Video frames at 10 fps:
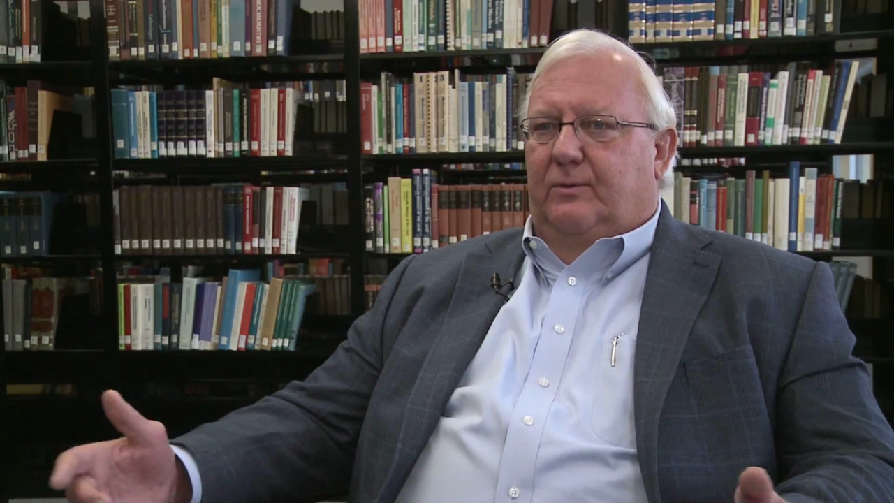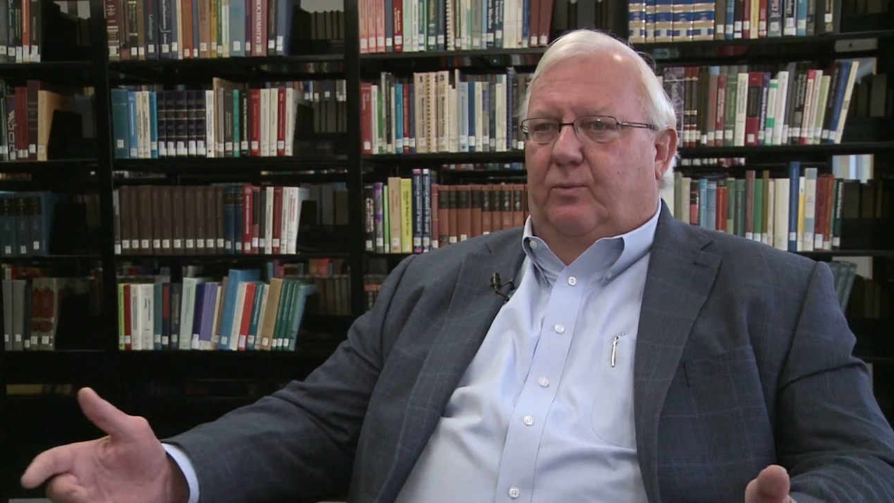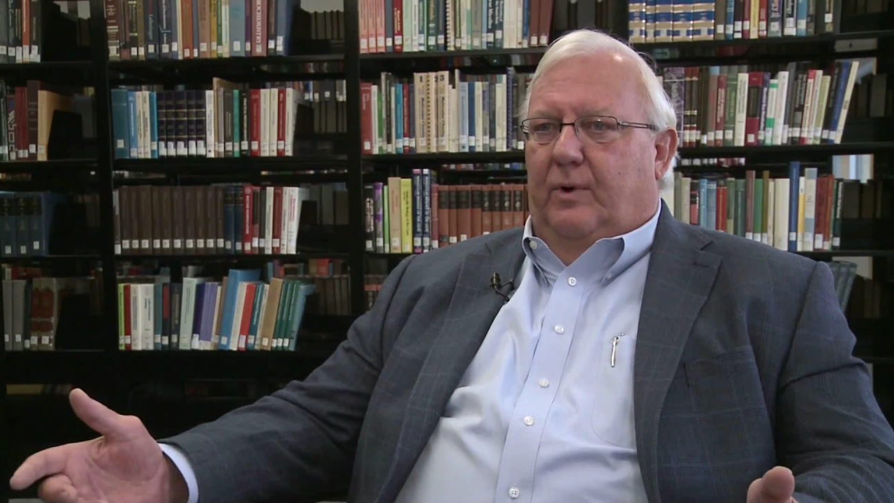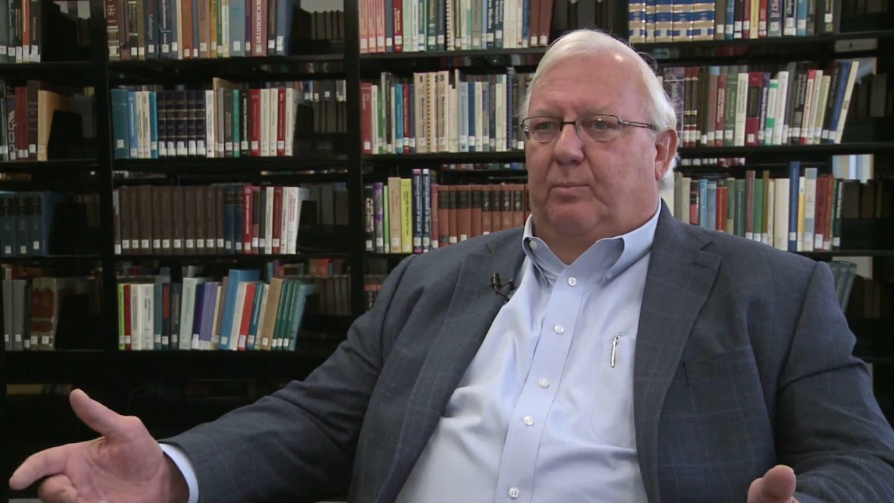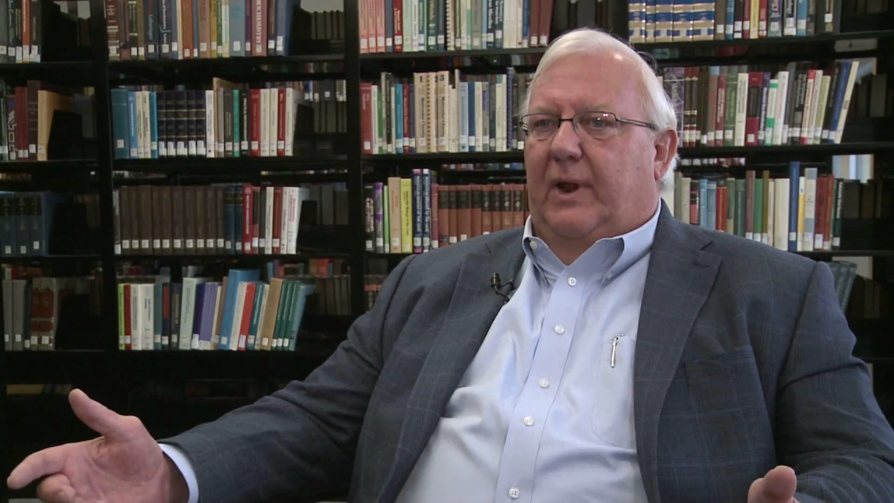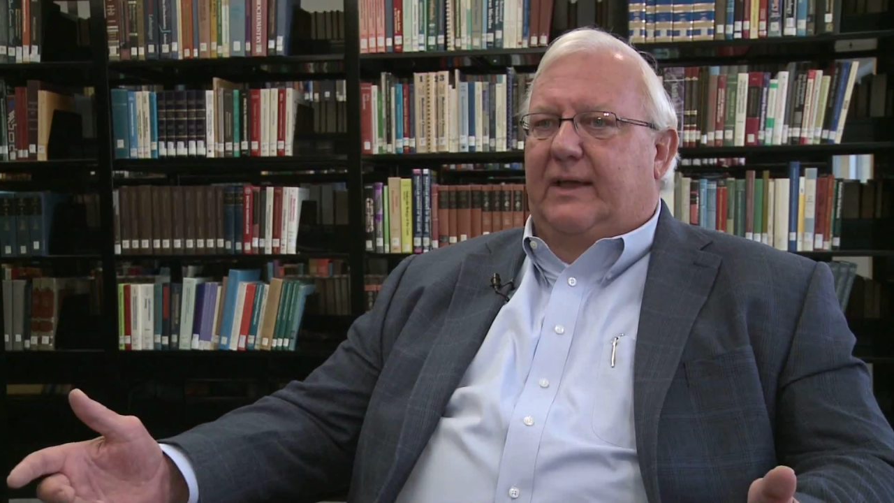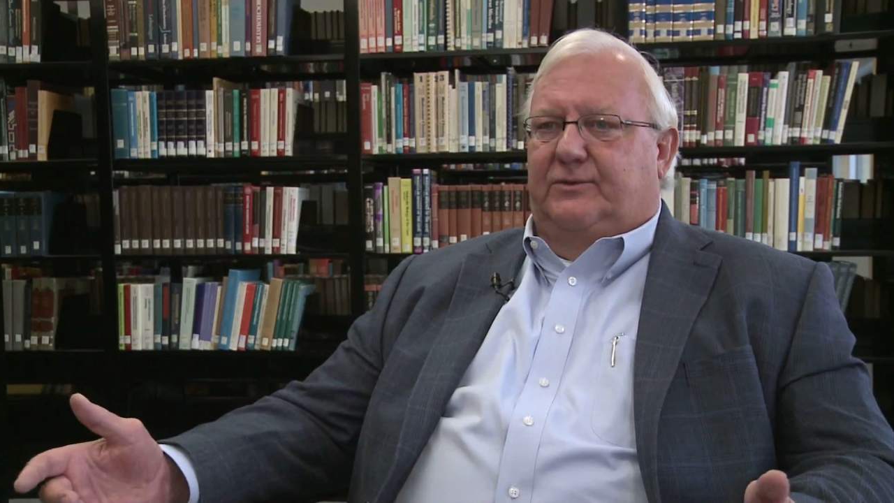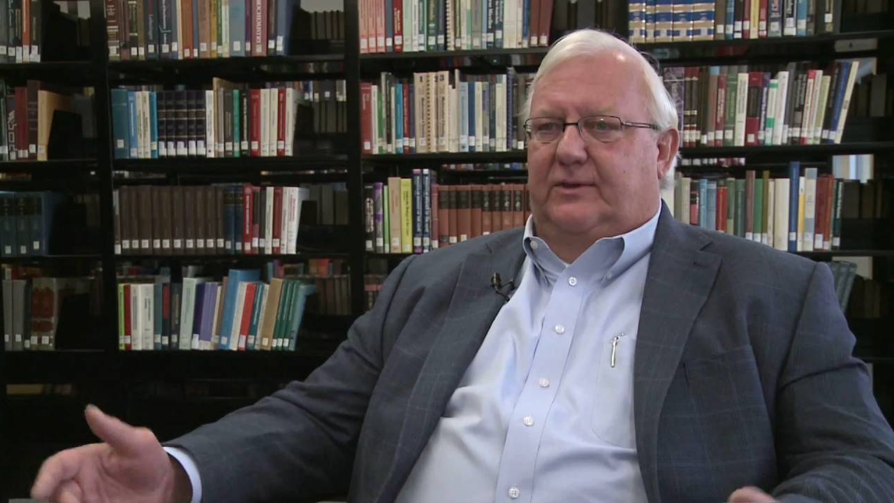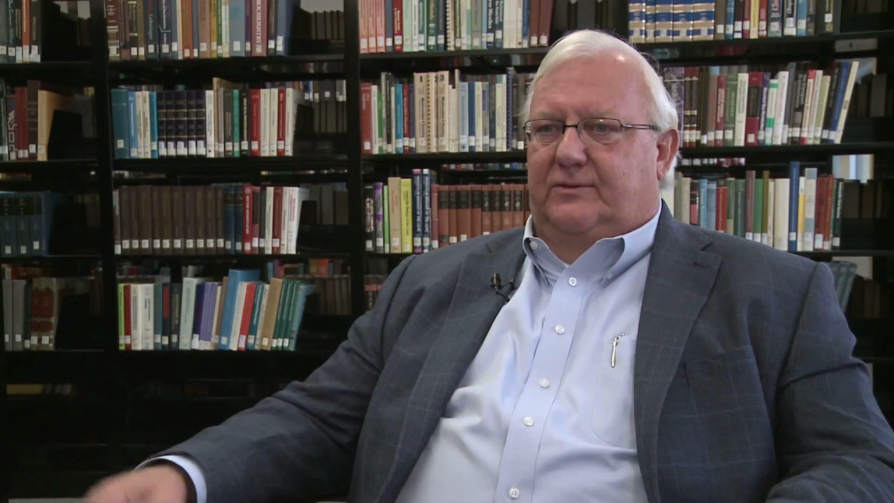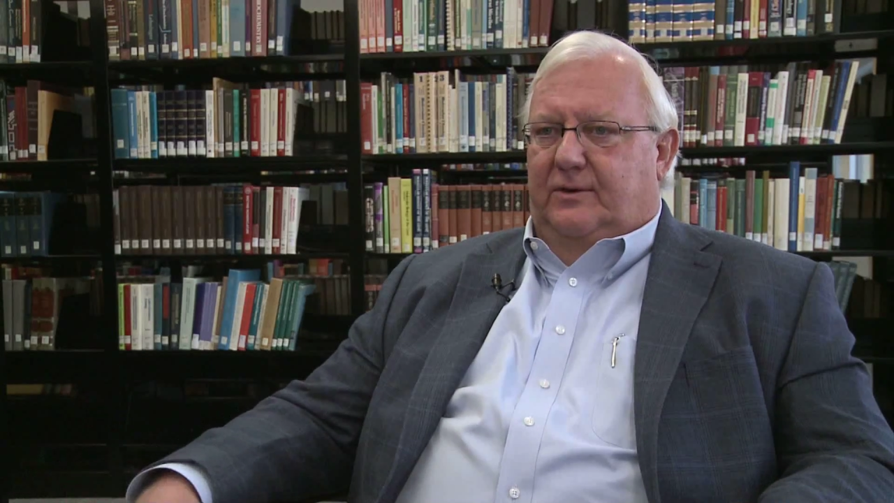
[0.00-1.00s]
Vice
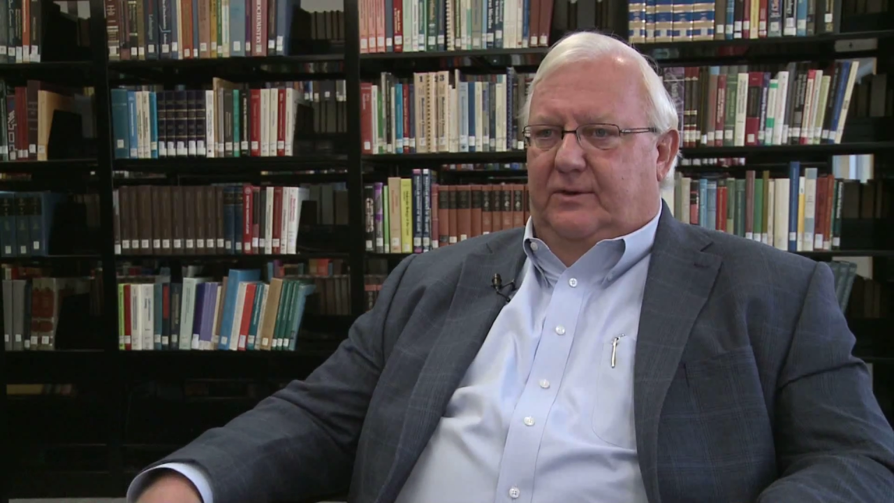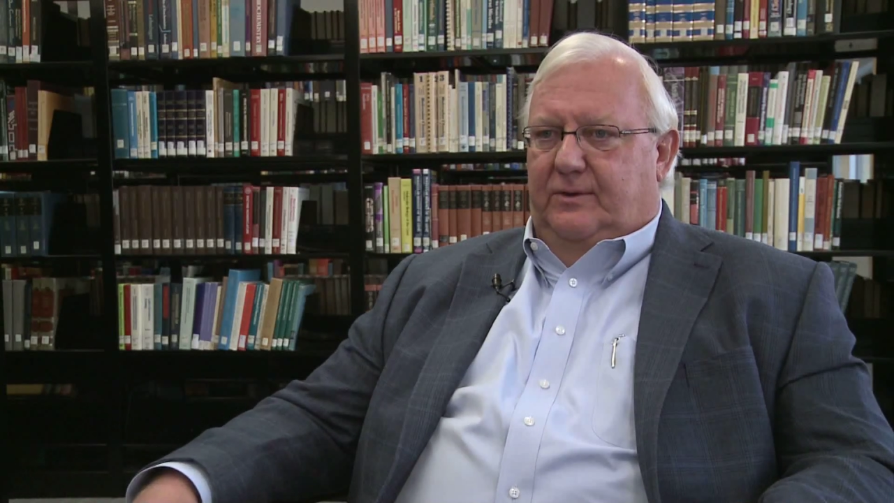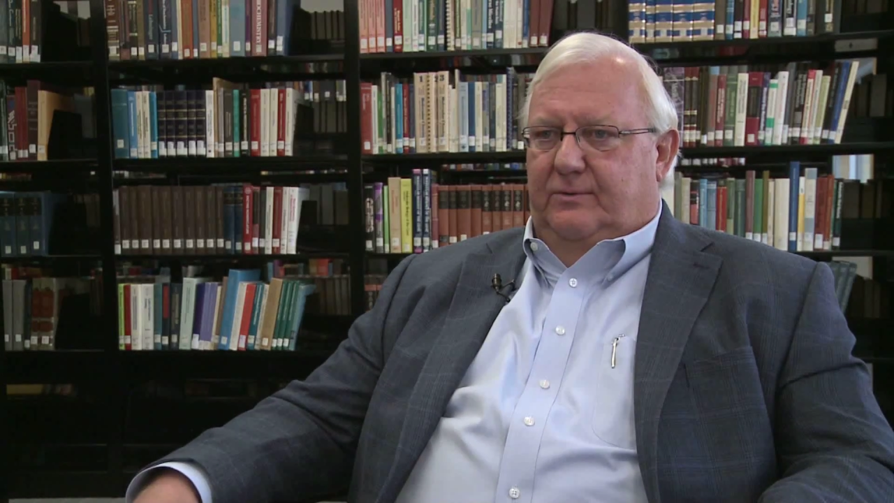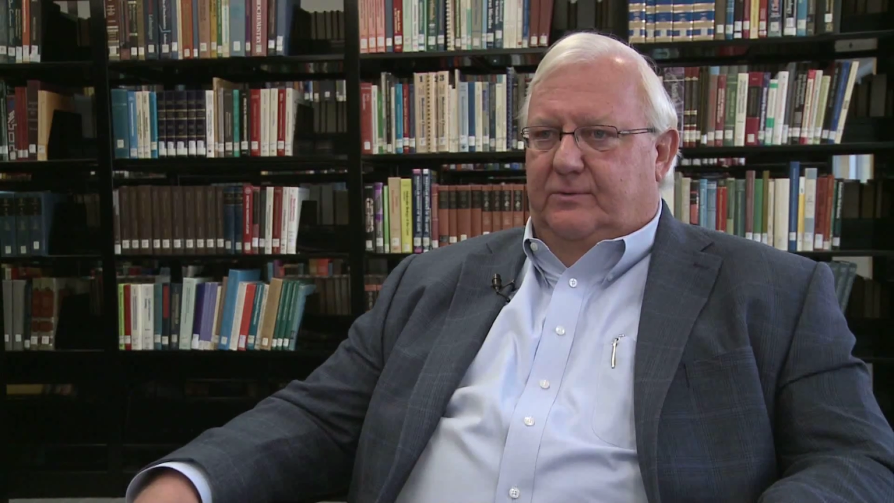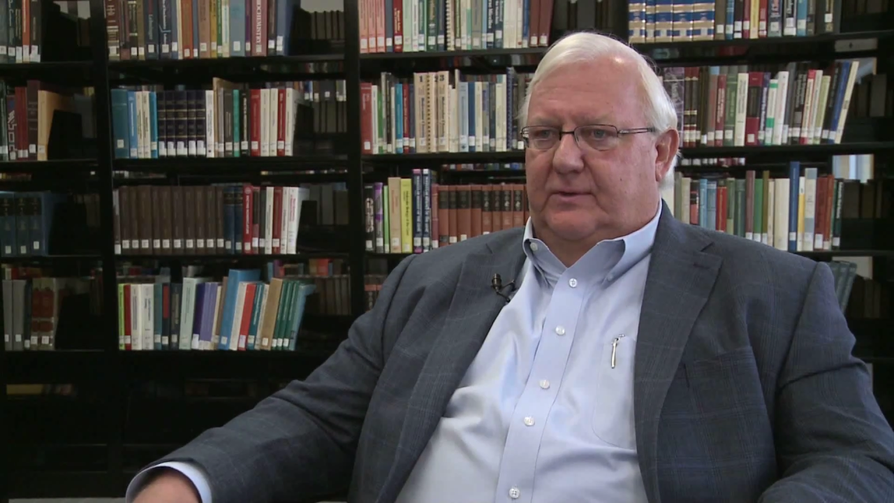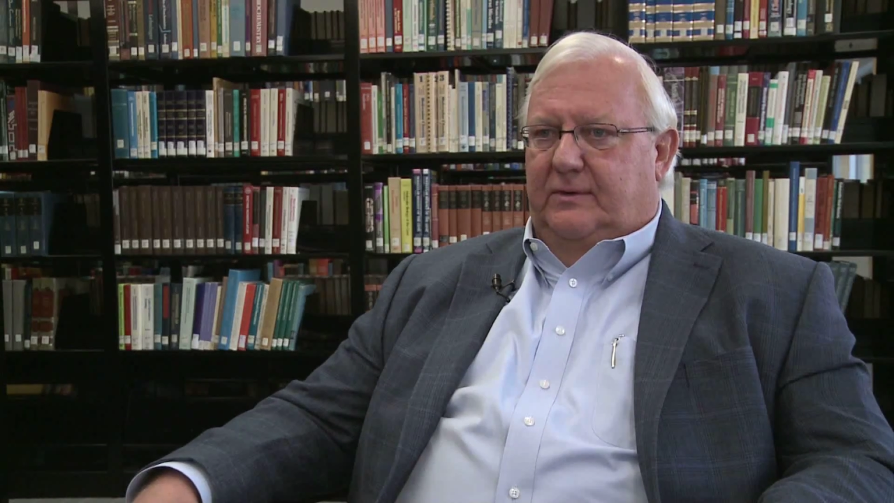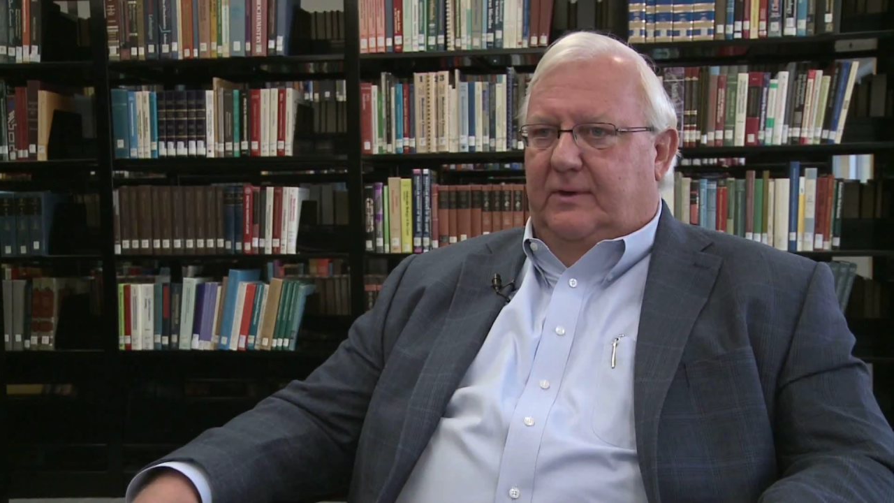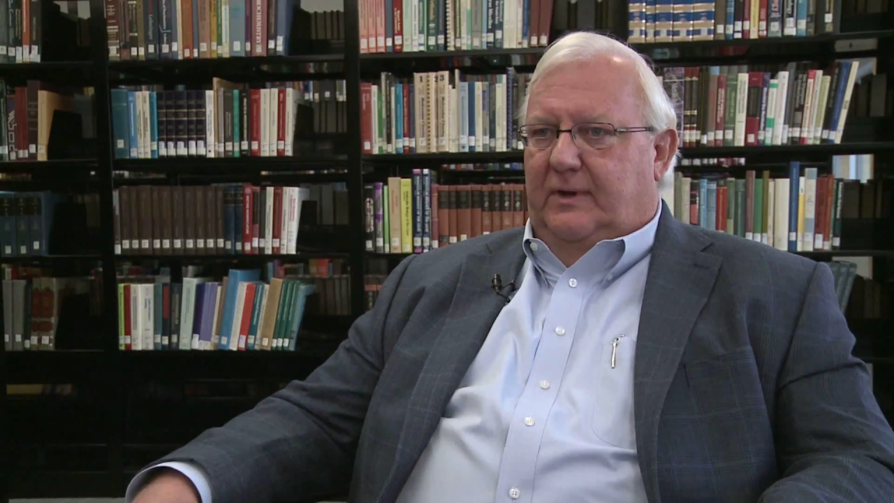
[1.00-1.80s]
President for Technology.